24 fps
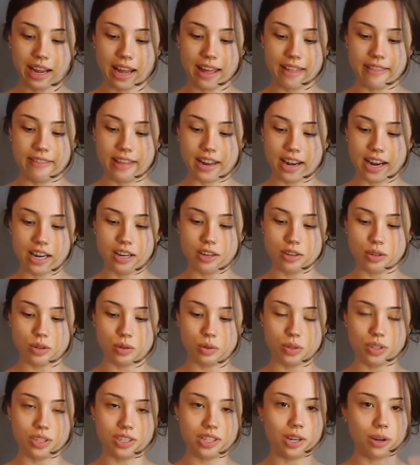and then I
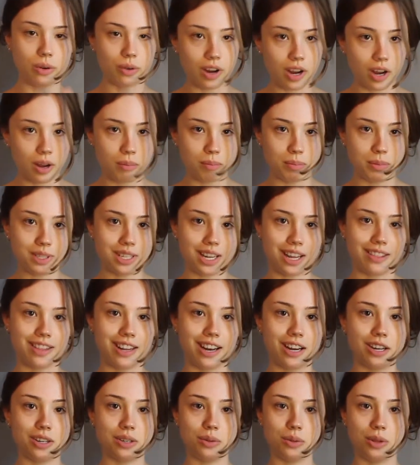do serums, and
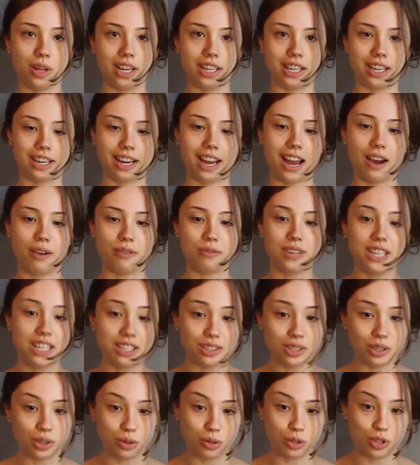then I do like a caffeine
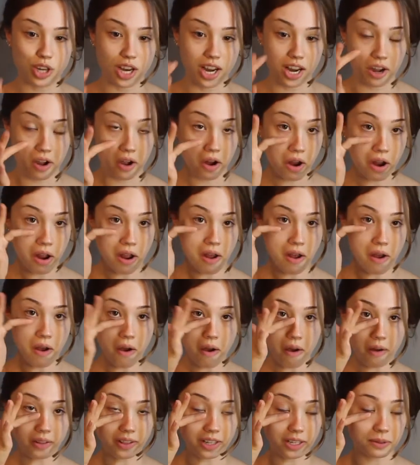solution
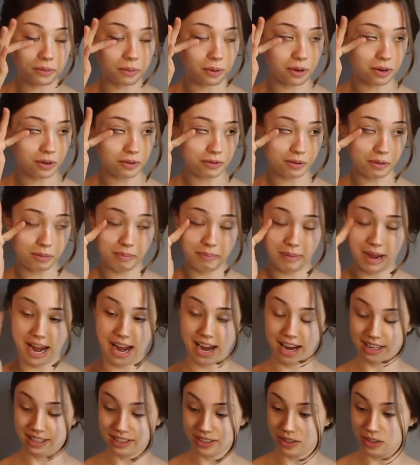on these wonderful
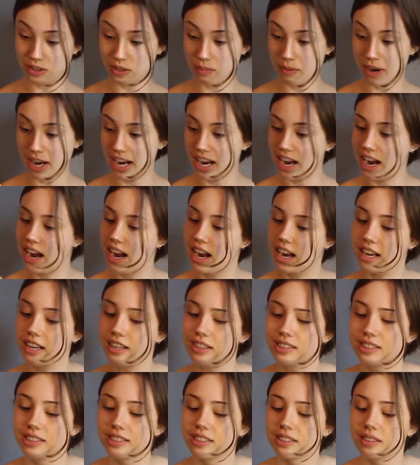bags under my
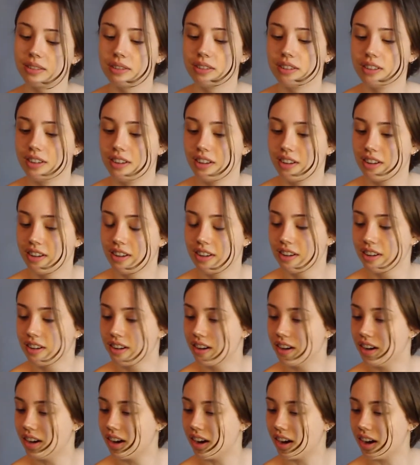eyes.
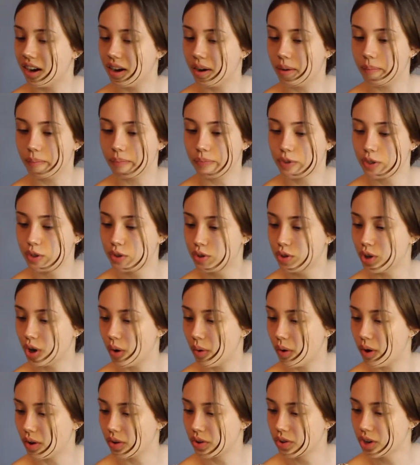
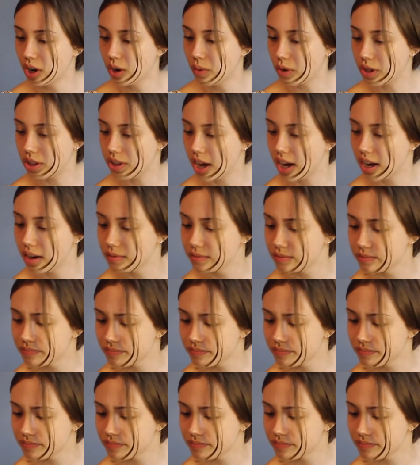So I'll start with that.